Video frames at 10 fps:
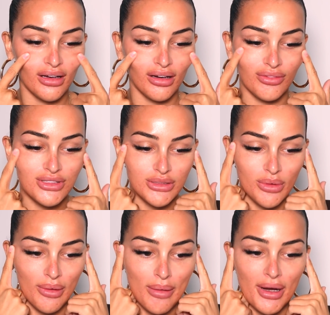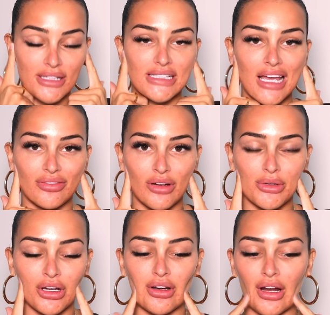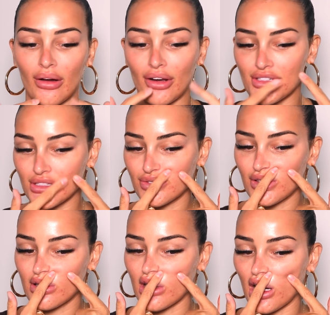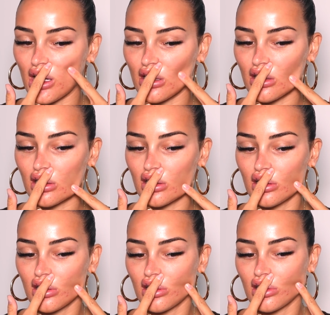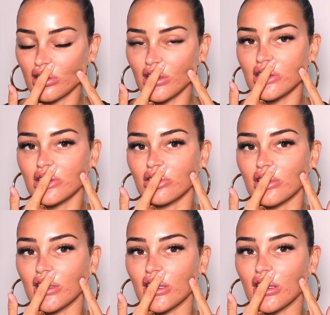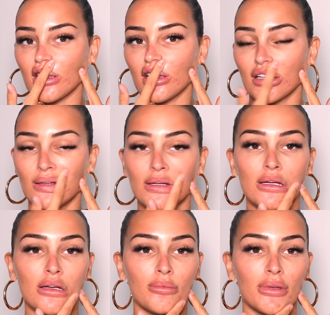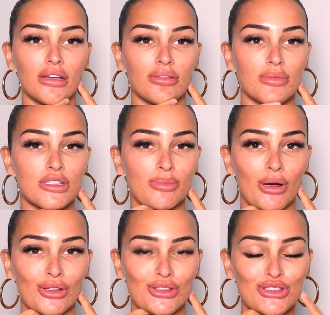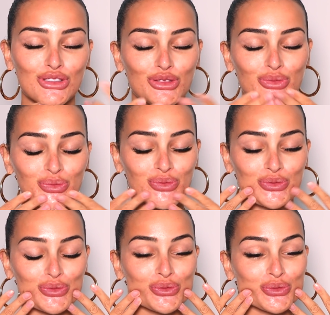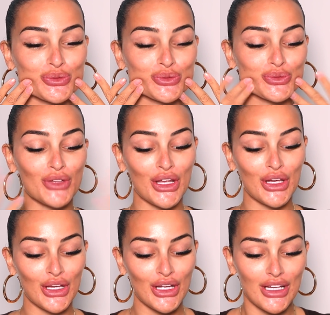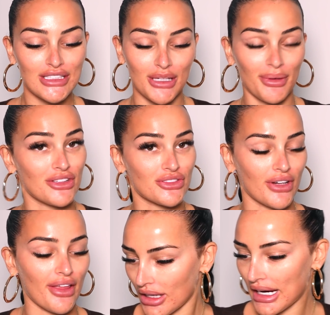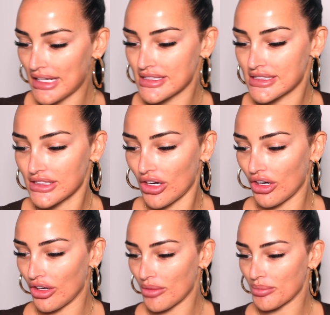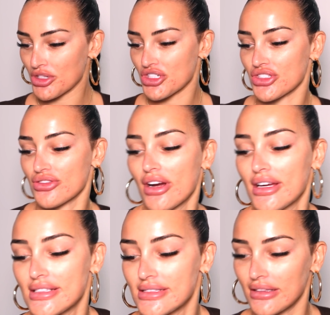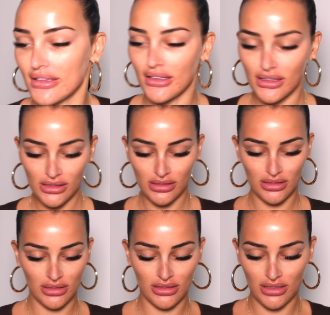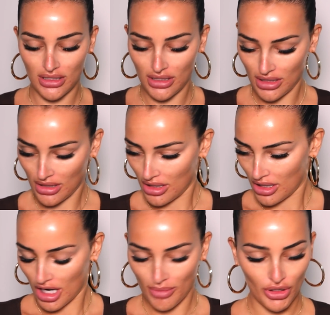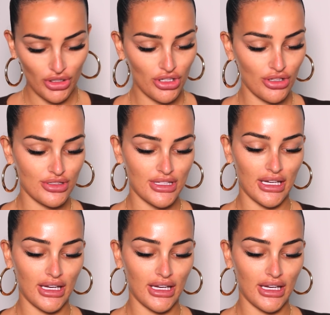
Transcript: obviously we wear masks everywhere we go now, and I just feel like they just really be giving me spots. Does anyone else feel like that? Okay, so moisturizer. I'm gonna use the